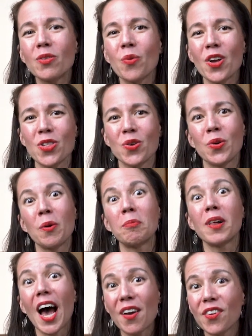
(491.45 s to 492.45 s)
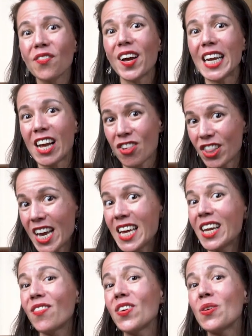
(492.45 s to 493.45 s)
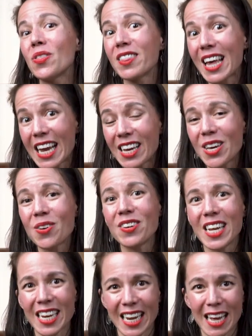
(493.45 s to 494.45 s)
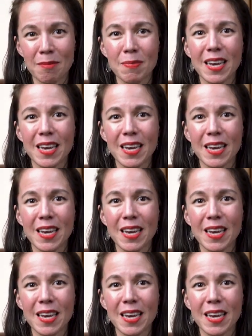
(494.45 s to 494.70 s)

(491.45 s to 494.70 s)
want you to apply for financial aid if you think you need it,